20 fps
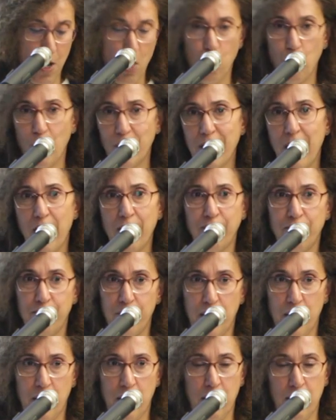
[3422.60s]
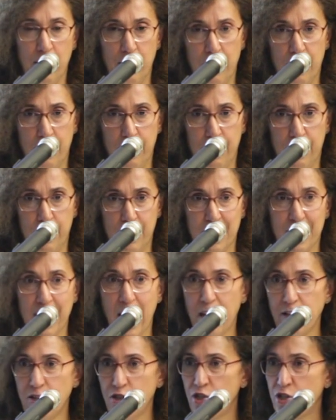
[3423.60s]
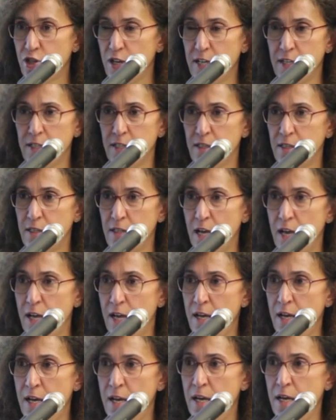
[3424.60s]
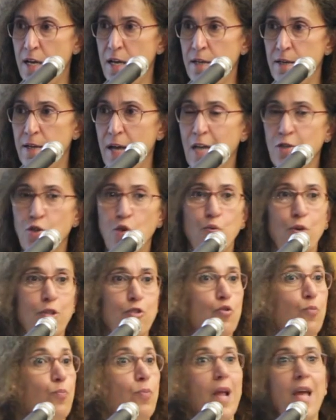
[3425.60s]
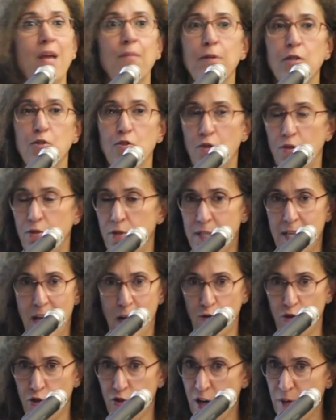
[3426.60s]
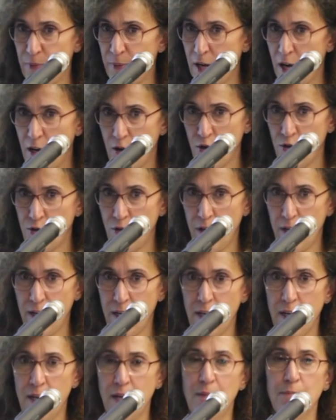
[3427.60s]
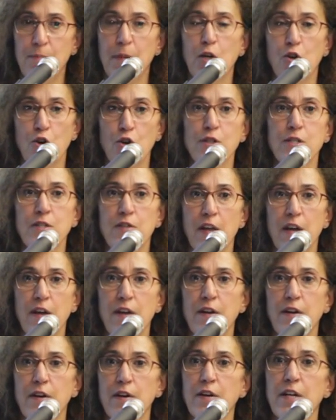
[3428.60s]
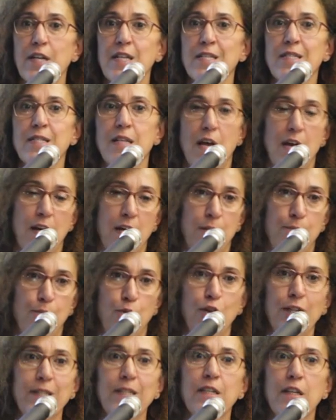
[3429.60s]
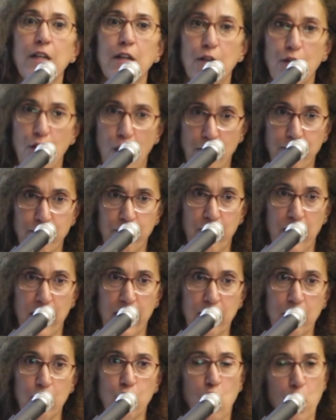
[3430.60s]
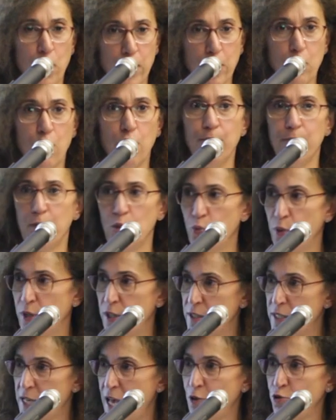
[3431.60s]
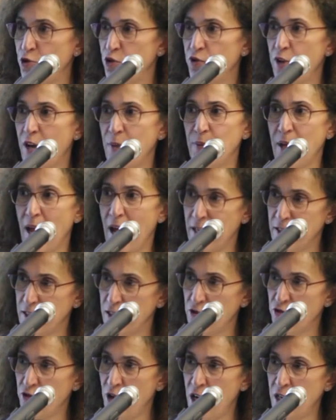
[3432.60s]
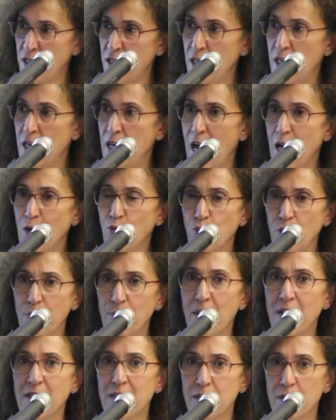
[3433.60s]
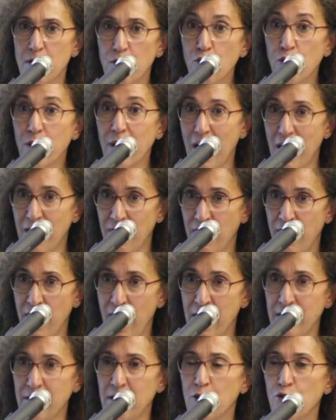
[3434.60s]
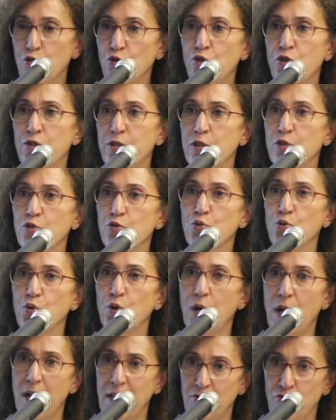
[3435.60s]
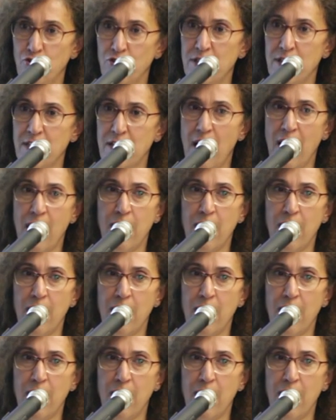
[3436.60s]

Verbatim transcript: What I've uh, uh, sketched is uh, uh, I don't want to blame it on Saudi Arabia only because there is a political conflict going on between Saudi Arabia and Iran, and we must look at that in order to understand